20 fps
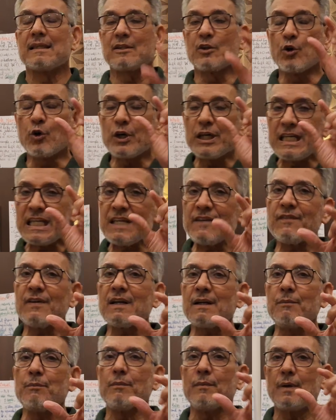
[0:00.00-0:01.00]
The
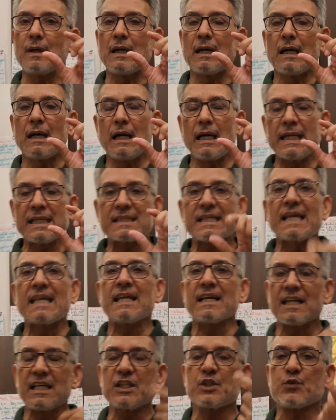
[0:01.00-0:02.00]
even is an
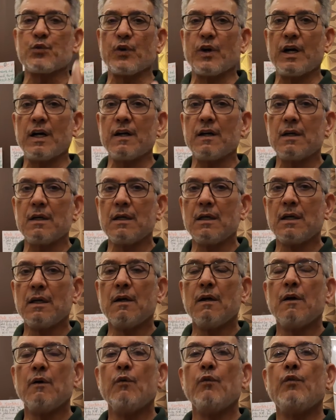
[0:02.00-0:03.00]
English word
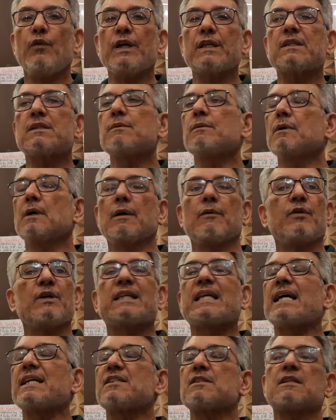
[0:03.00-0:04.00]

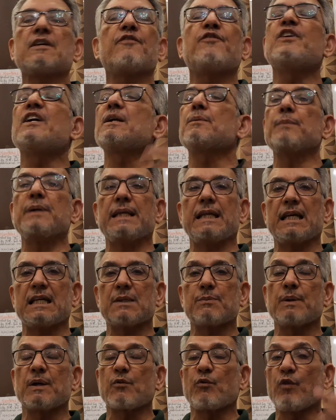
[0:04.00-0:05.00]
which has different
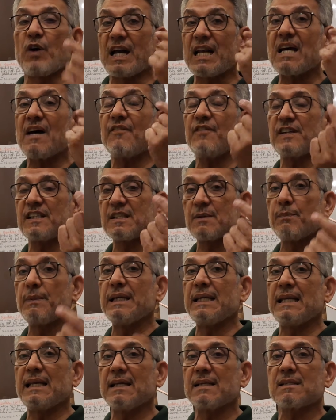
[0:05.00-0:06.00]
meanings, but one of its
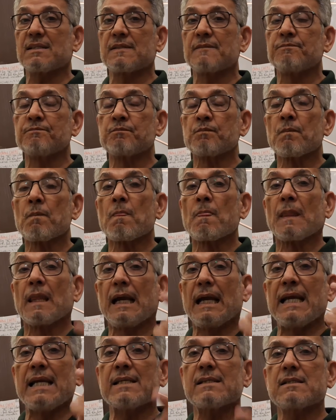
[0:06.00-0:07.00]
meanings
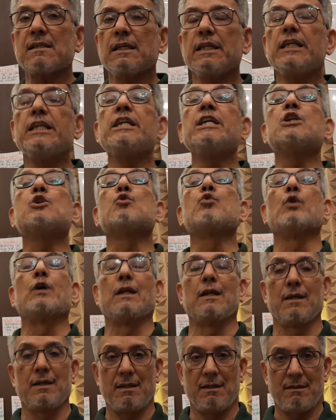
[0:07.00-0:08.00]
is
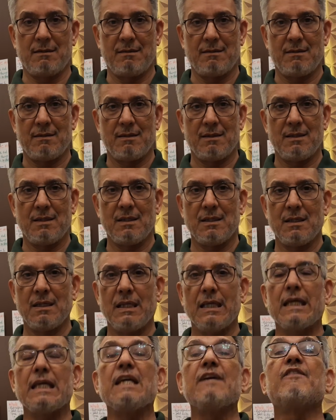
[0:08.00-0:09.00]
equal.
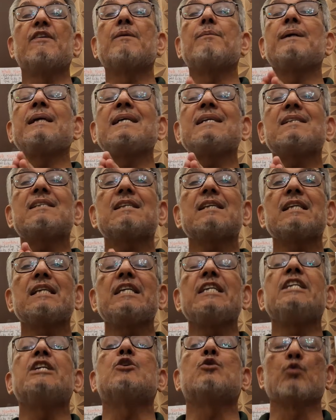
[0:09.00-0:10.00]
Even means
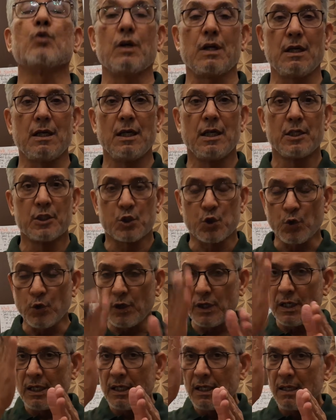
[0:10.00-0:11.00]
equal.
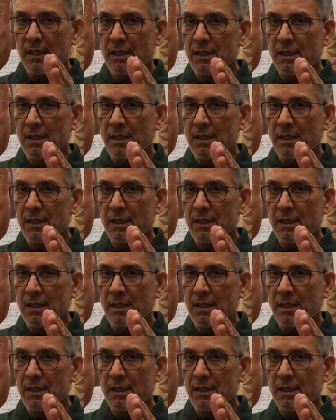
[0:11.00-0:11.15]
So